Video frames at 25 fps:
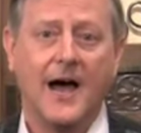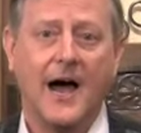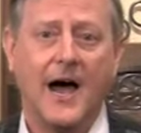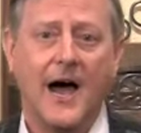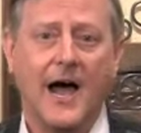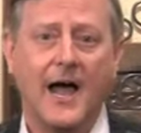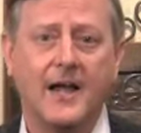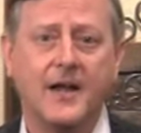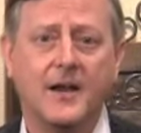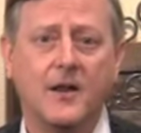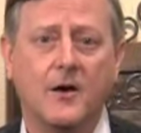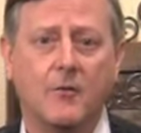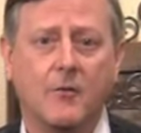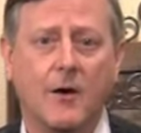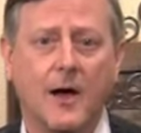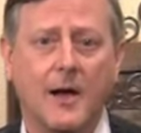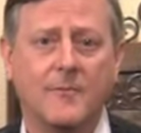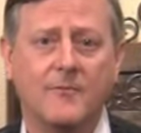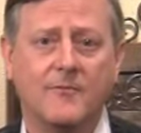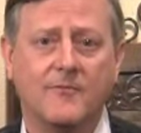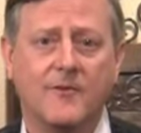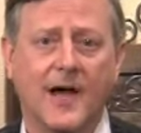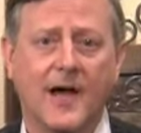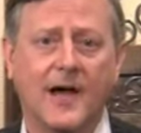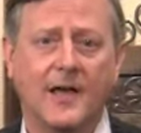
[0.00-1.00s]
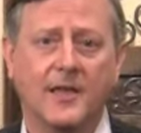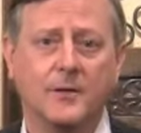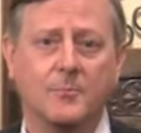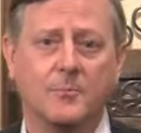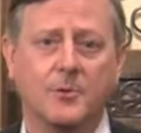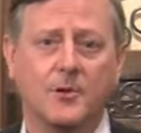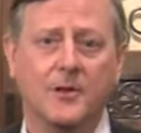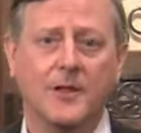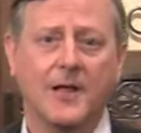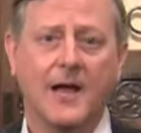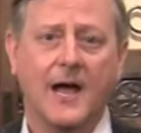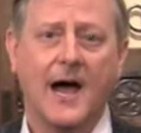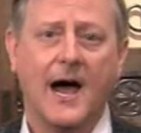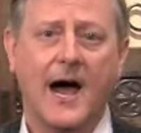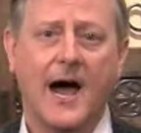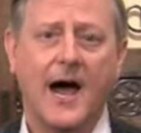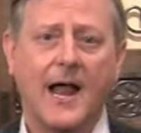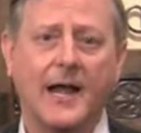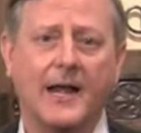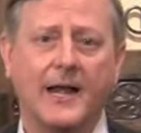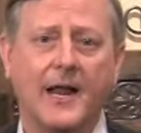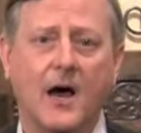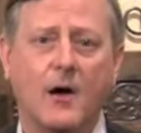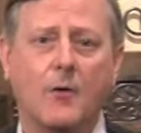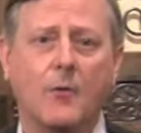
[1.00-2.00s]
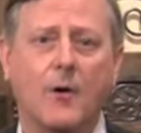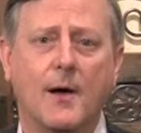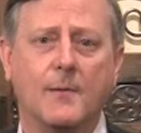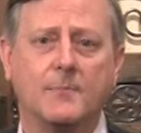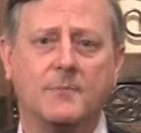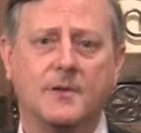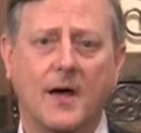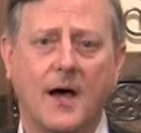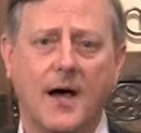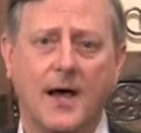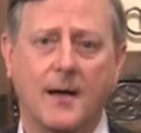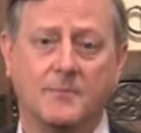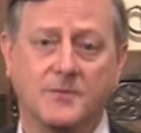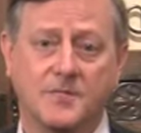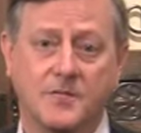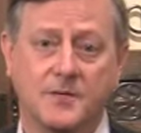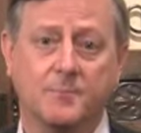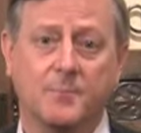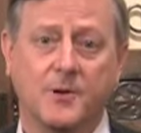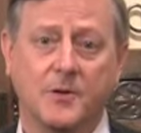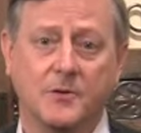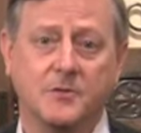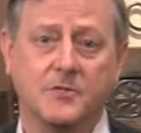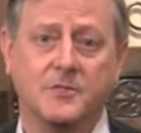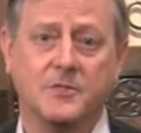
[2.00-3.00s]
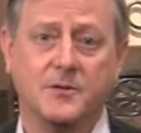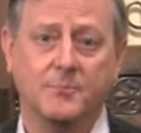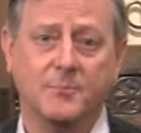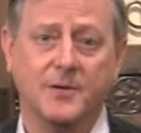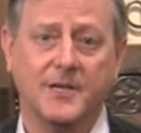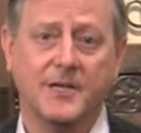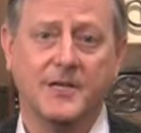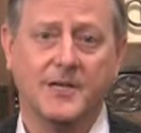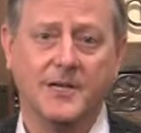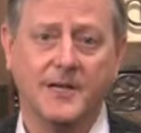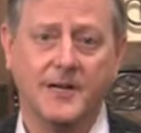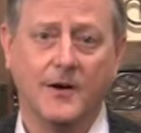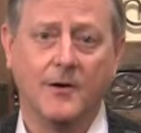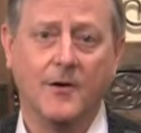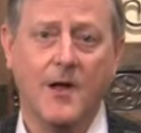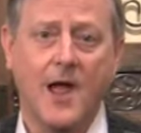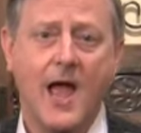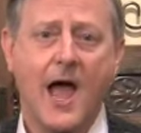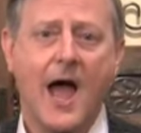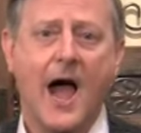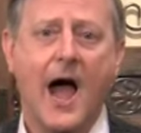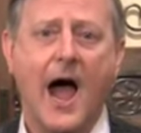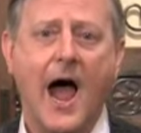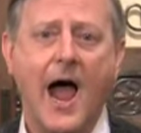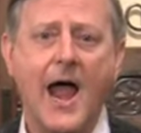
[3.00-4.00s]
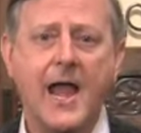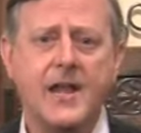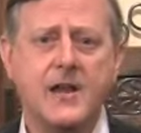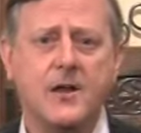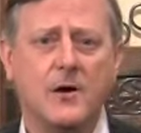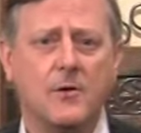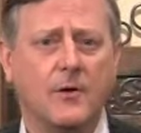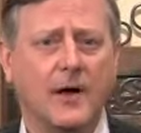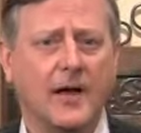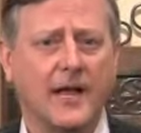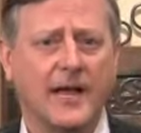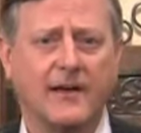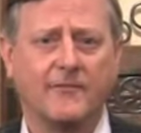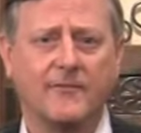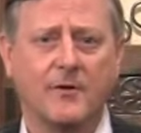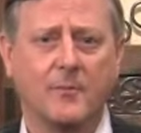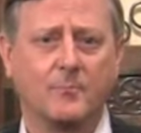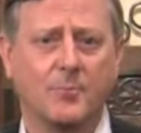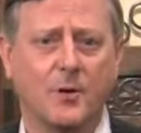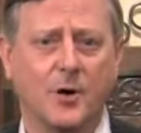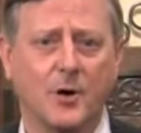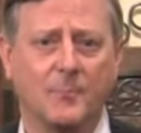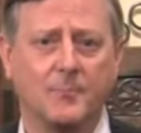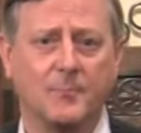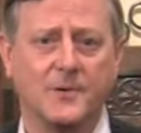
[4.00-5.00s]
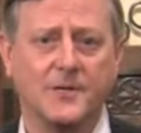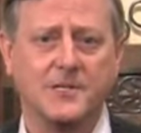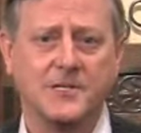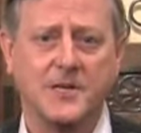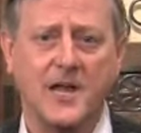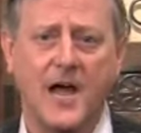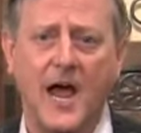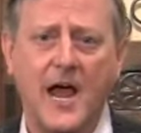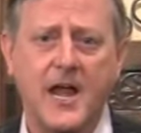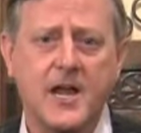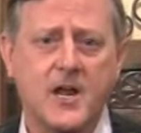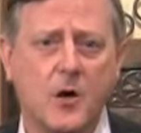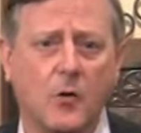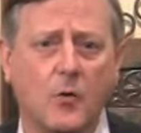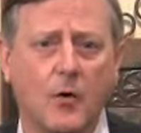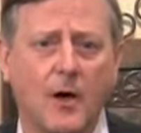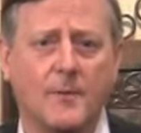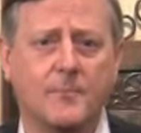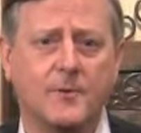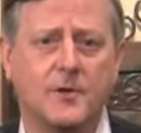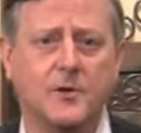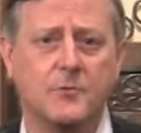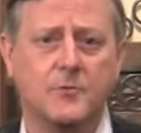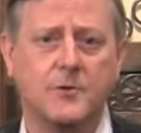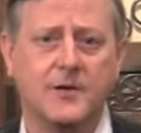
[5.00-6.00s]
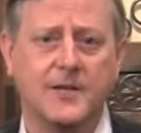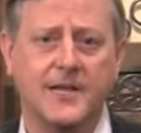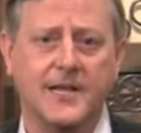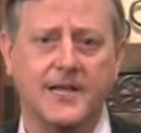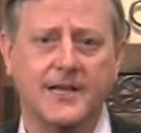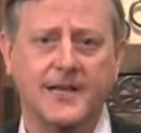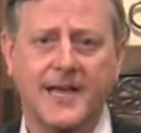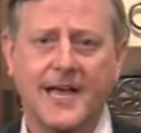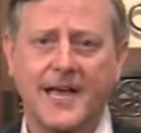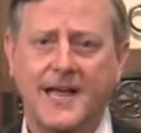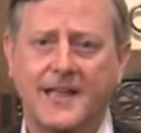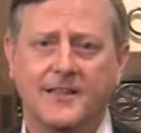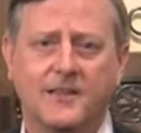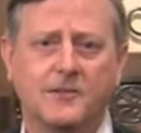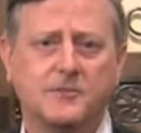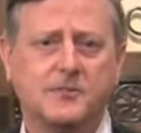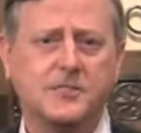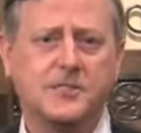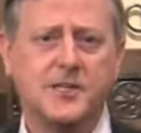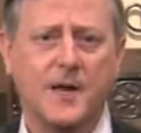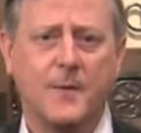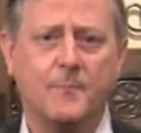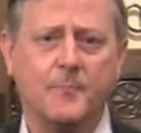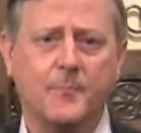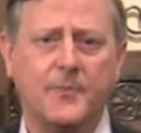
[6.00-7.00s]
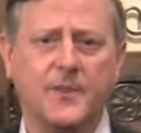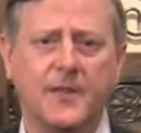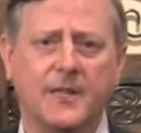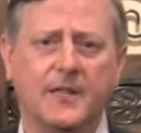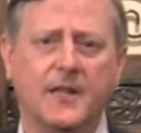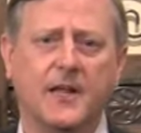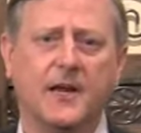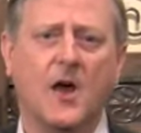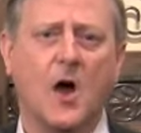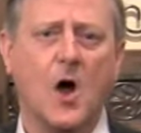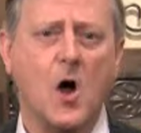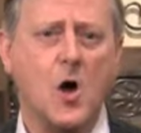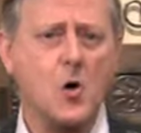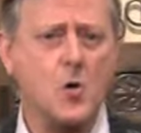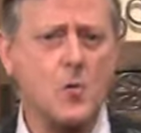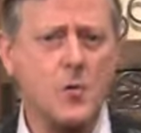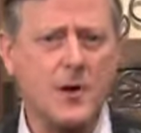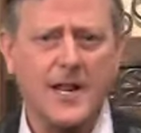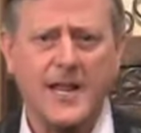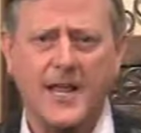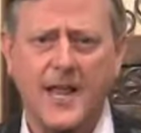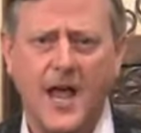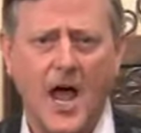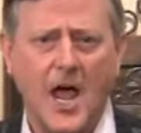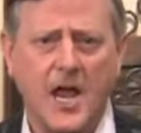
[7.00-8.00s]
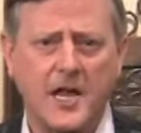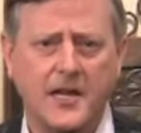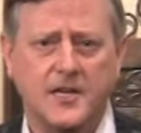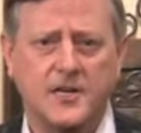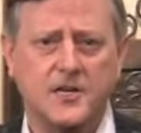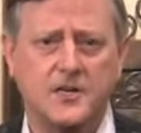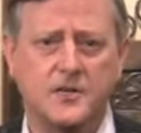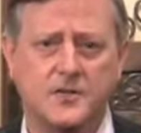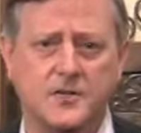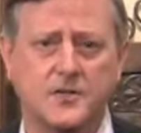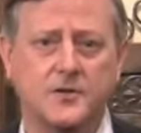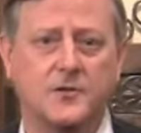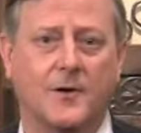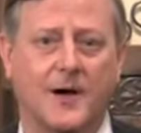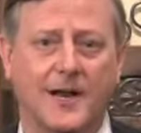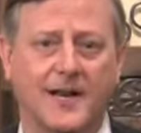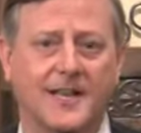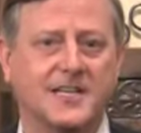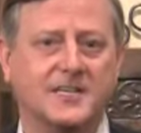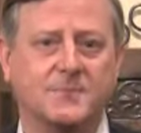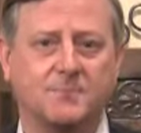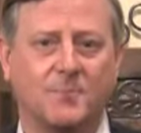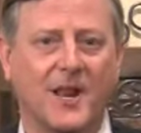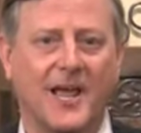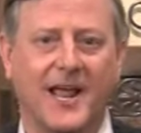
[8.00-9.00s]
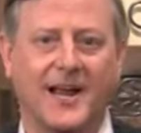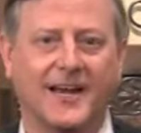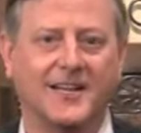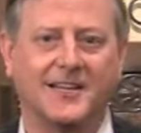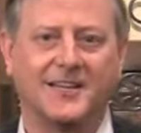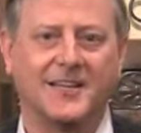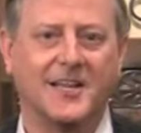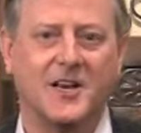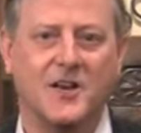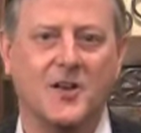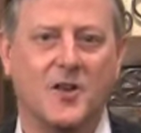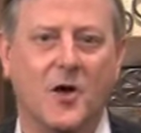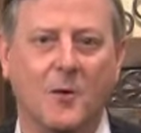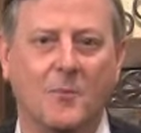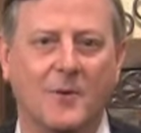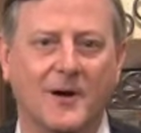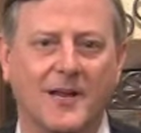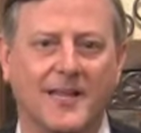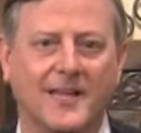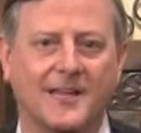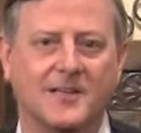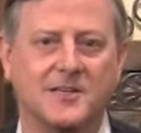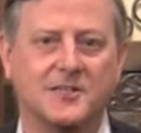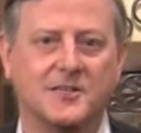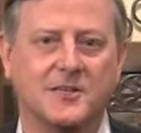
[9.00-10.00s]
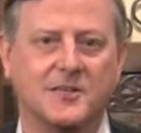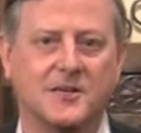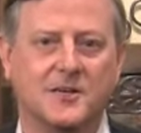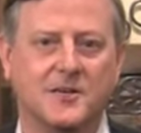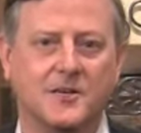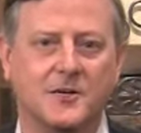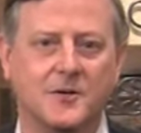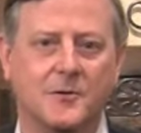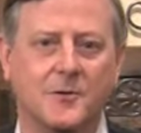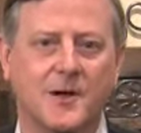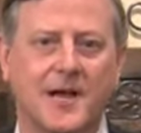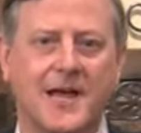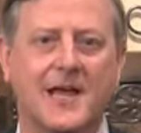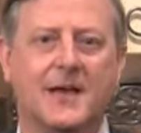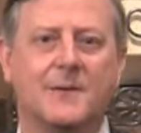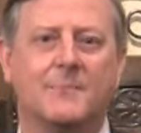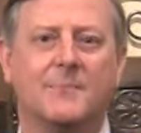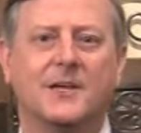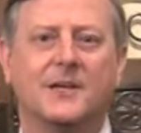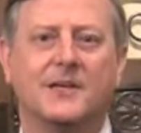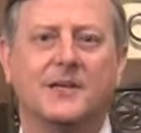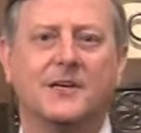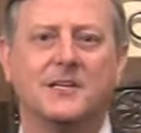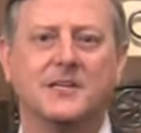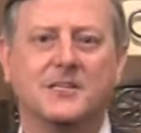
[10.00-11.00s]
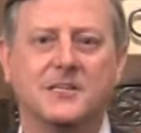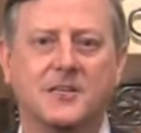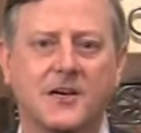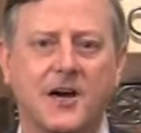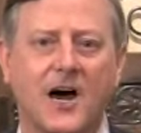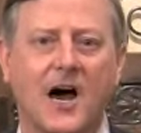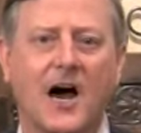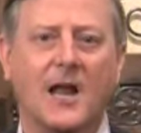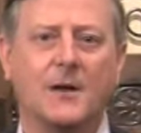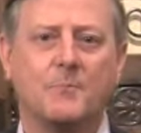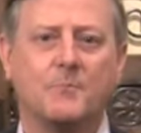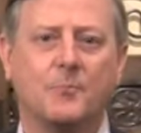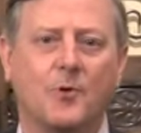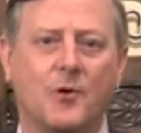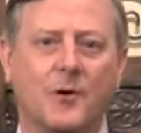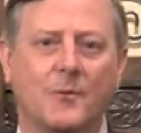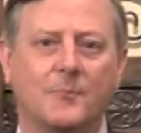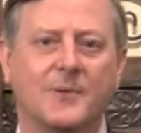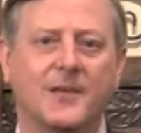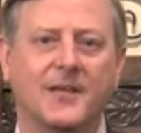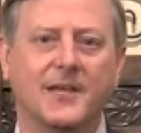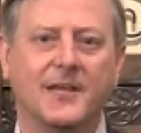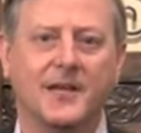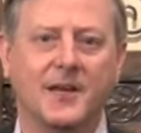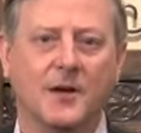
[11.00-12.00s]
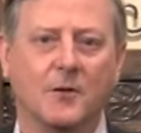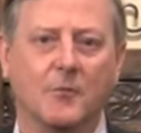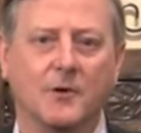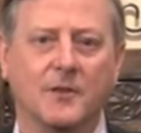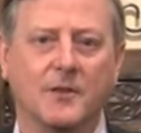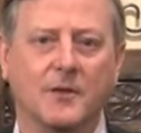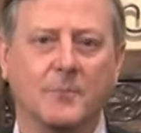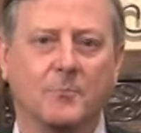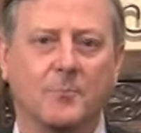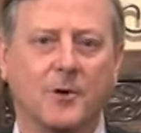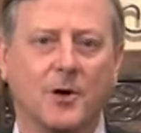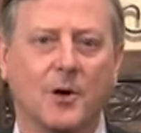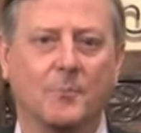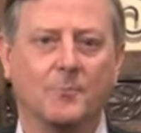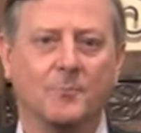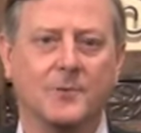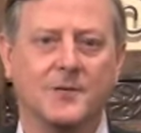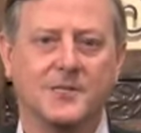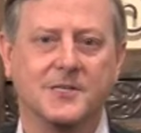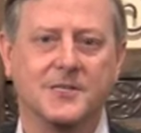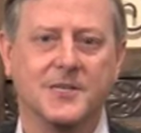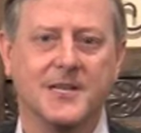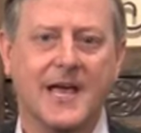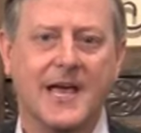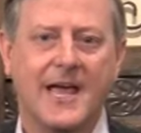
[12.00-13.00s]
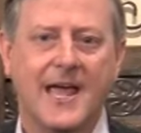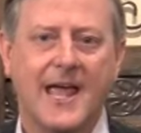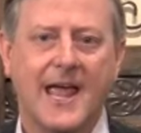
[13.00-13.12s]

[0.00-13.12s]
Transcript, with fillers: I know I'm valuable, I know I'm, I'm supposed to be here. I know I have a purpose. I know I'm unique. There's something that only I can do on this planet that nobody else can do because God put me here with a purpose.